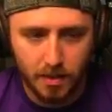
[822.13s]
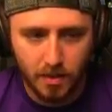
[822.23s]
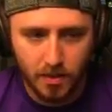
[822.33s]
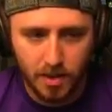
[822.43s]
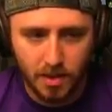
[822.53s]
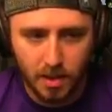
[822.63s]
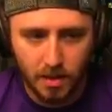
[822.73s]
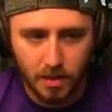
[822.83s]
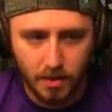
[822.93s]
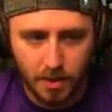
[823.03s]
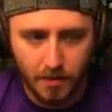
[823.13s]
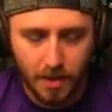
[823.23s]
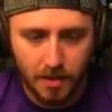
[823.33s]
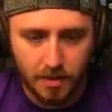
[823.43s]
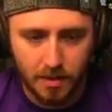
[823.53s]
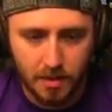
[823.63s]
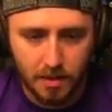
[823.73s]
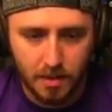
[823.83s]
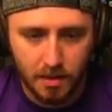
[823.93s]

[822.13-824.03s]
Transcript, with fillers: So this is good. That means